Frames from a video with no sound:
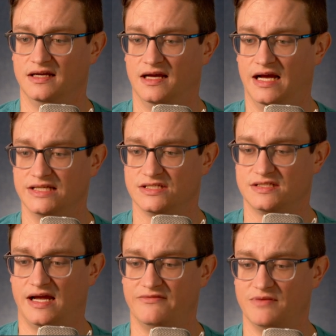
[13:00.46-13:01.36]
I
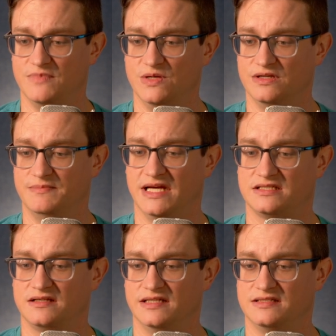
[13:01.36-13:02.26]
have it muted
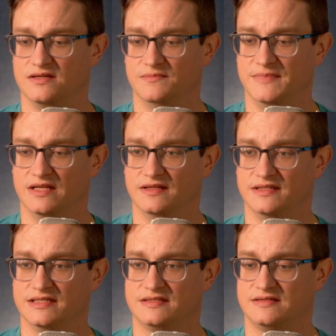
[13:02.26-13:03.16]
basically until middle of
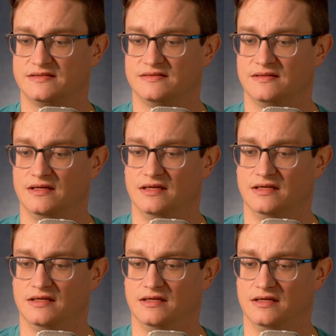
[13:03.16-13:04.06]
this.
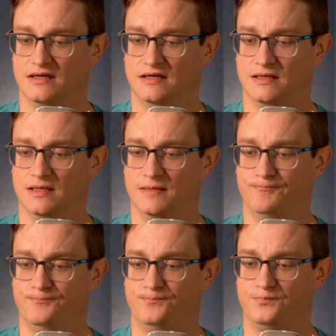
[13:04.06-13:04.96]
I
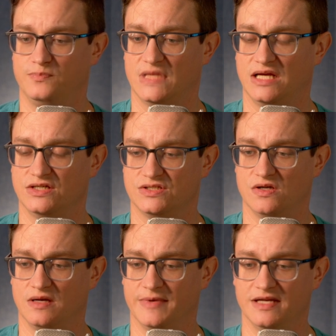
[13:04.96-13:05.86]
could just
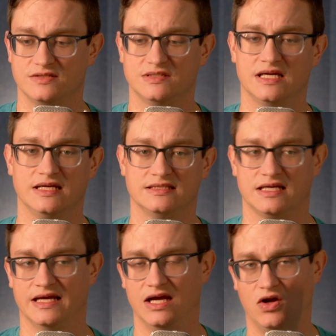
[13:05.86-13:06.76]
talk about it. So it's like
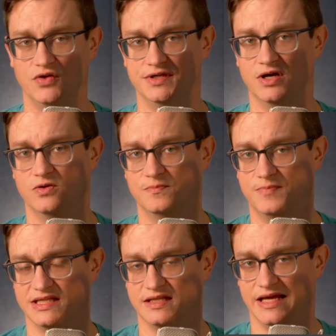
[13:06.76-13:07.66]
a held note,
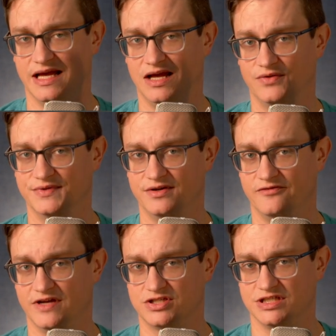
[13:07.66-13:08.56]
but then the held note
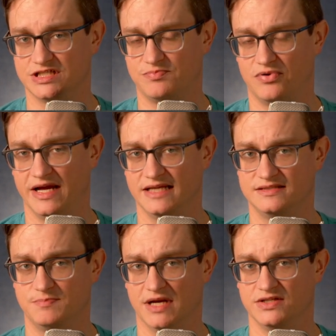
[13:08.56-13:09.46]
eventually spreads,
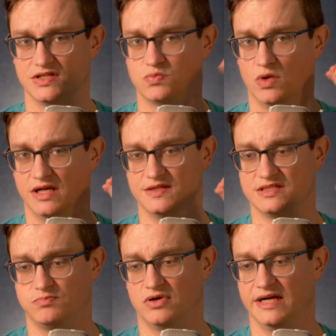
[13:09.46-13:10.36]
but I just wanted the
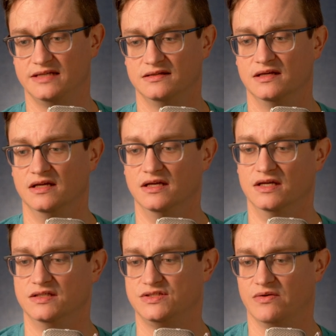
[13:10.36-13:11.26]
spread.
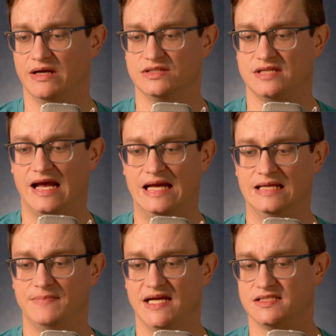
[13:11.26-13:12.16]
So I just had
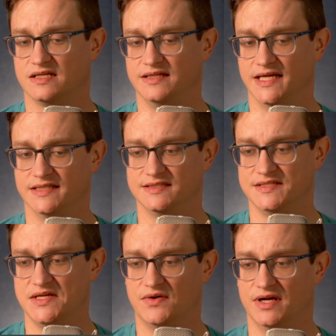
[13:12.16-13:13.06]
it basically at
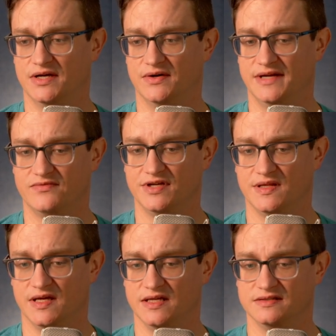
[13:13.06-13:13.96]
0 on
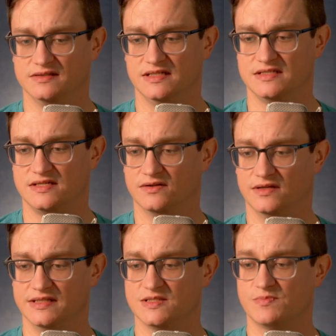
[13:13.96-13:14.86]
everything until
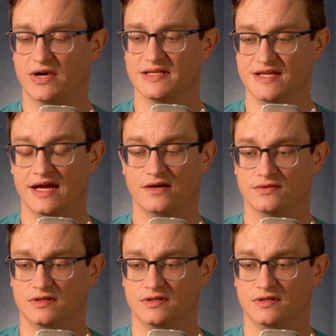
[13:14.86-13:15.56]
it spreads out.